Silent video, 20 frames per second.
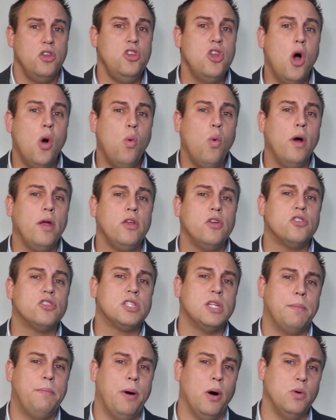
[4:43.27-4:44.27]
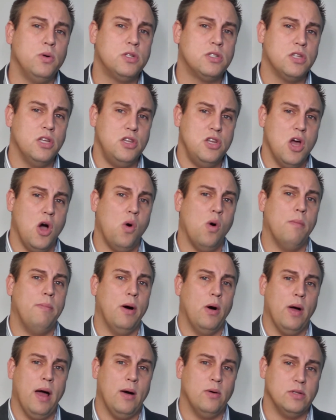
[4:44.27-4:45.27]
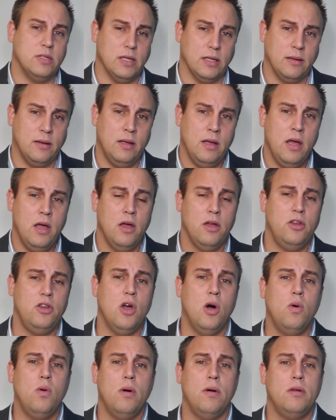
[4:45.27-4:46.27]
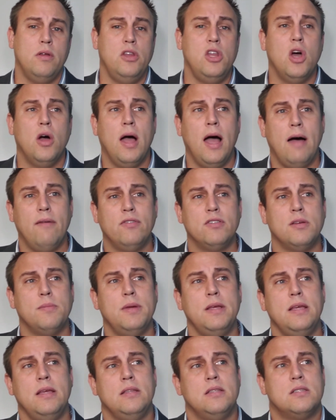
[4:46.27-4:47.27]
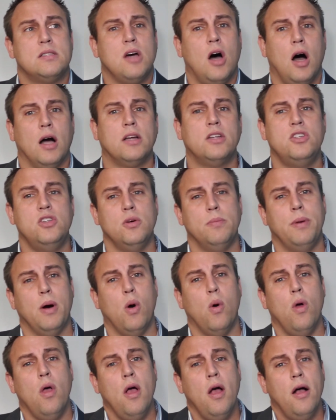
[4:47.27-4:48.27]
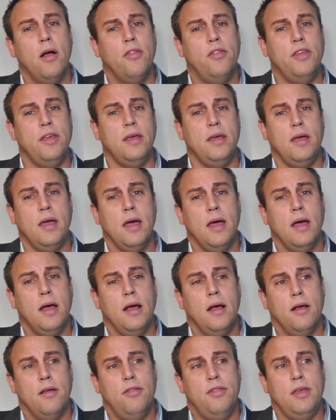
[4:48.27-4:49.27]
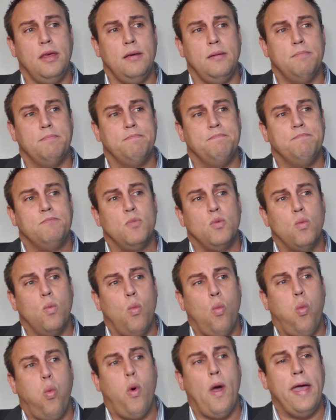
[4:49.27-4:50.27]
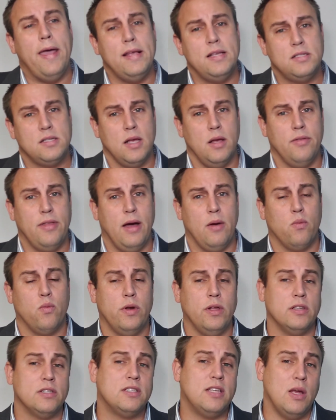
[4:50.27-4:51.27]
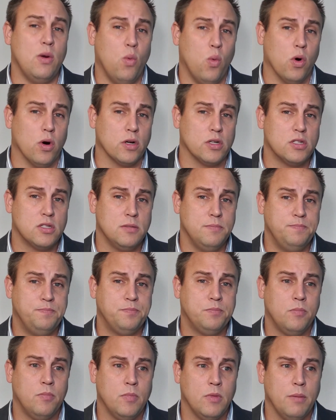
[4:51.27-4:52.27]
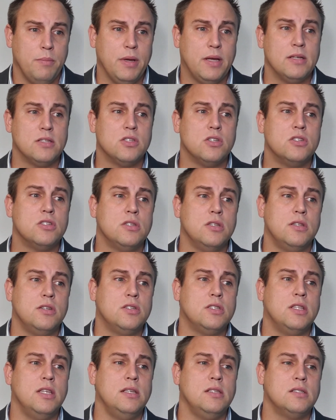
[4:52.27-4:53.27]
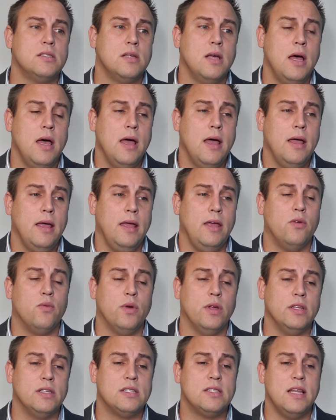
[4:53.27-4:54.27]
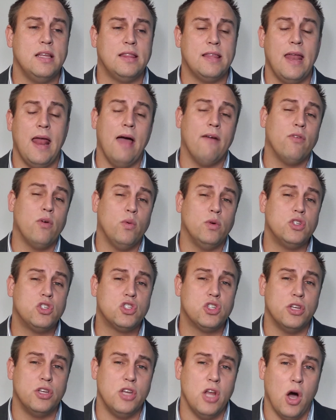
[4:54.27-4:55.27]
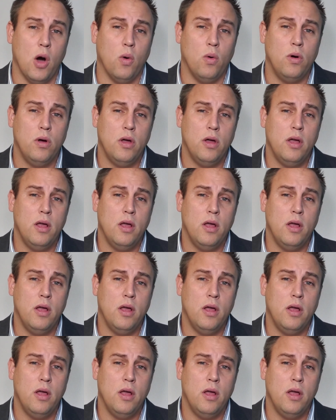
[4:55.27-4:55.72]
Know what you're supposed to know about housing. Have somebody talk to you about the ways that real estate works, because there's things in real estate that everyone should know,